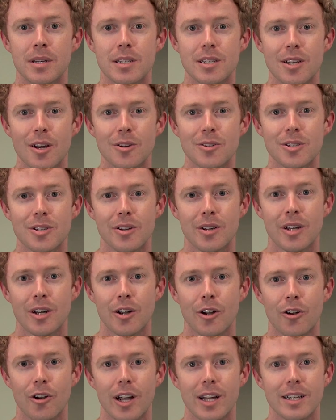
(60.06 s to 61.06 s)
it's also
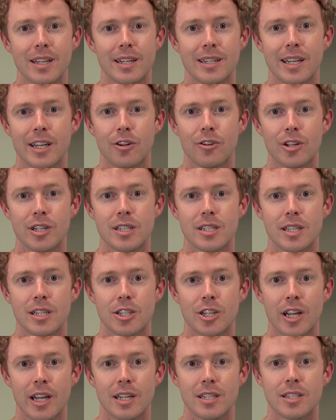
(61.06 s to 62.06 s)
going to greatly decrease the
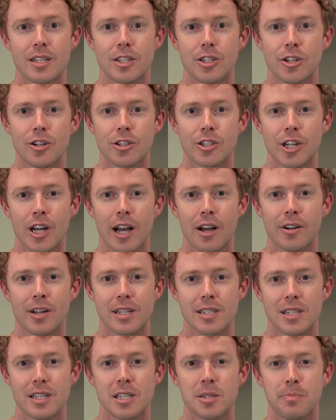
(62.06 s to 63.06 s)
chance that your child
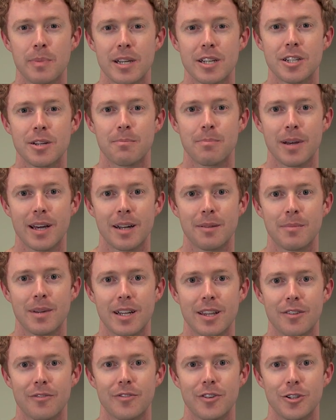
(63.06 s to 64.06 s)
has a speech
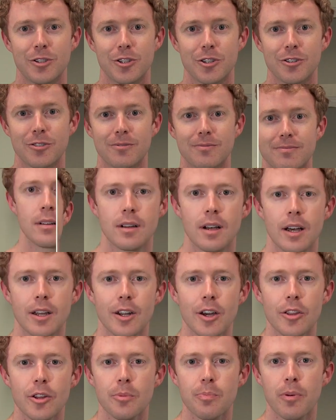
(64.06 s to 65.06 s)
impediment in the future.
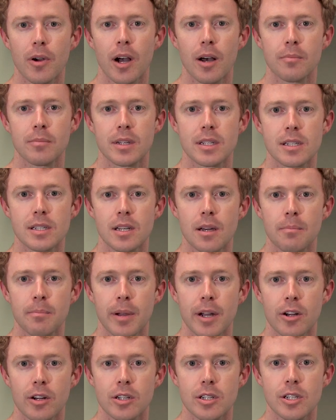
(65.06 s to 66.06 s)
Another problem that some
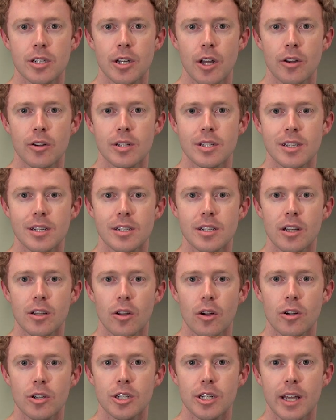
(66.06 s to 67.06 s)
parents notice is a
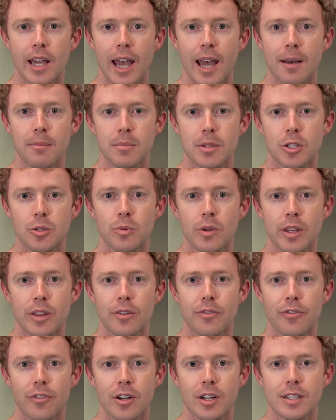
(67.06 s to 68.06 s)
large gap between
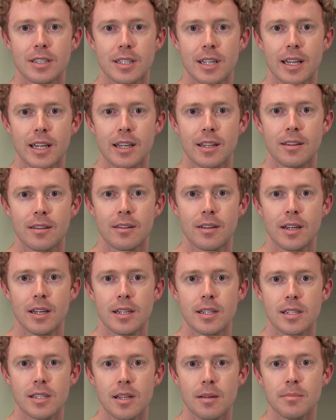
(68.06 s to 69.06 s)
the front teeth.
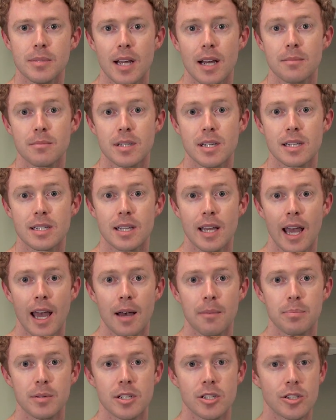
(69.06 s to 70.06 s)
Sometimes this
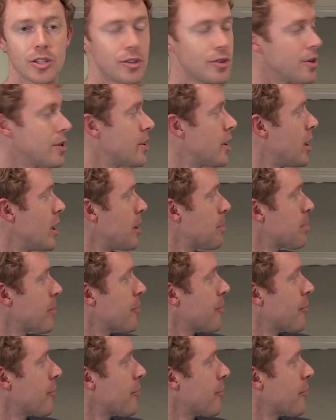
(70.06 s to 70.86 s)
gap is due to the upper